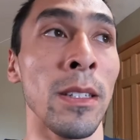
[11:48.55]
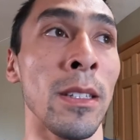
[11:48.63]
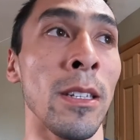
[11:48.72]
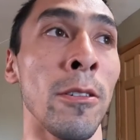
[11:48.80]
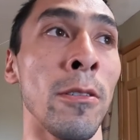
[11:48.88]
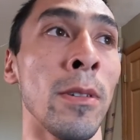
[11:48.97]

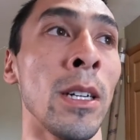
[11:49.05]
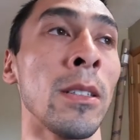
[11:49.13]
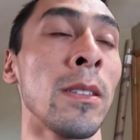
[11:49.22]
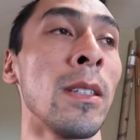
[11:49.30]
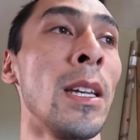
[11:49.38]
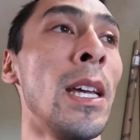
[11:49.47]
That's how it
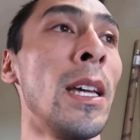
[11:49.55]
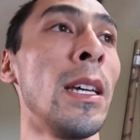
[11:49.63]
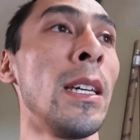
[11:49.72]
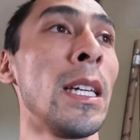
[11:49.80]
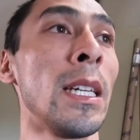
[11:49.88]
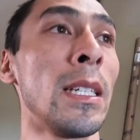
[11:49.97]
works.
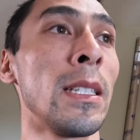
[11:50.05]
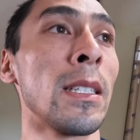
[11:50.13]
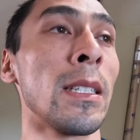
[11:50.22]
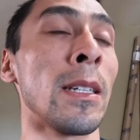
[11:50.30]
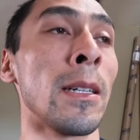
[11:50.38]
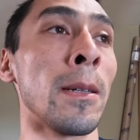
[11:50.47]

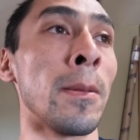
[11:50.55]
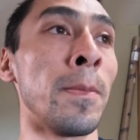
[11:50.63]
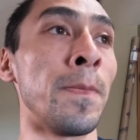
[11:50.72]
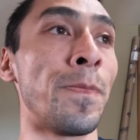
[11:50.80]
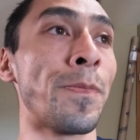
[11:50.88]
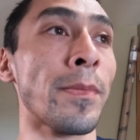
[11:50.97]

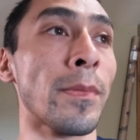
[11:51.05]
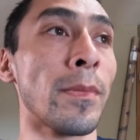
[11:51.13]
And